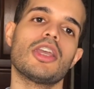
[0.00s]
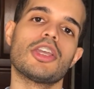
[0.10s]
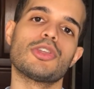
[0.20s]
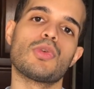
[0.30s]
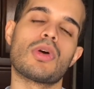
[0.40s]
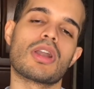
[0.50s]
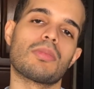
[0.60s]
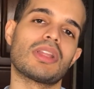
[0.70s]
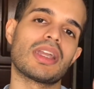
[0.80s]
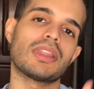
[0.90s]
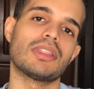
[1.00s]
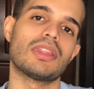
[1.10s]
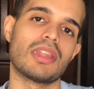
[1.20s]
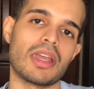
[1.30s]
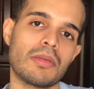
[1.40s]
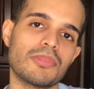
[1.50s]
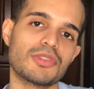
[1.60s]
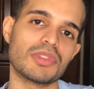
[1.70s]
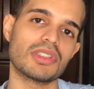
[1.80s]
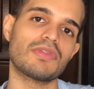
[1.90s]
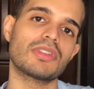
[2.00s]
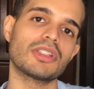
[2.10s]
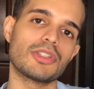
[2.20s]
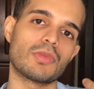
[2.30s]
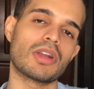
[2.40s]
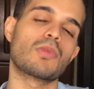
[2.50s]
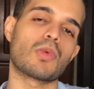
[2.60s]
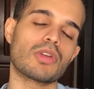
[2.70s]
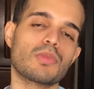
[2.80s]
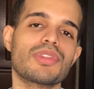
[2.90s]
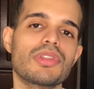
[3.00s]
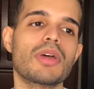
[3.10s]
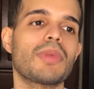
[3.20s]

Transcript: you are applying to them specifically, you want to work with them,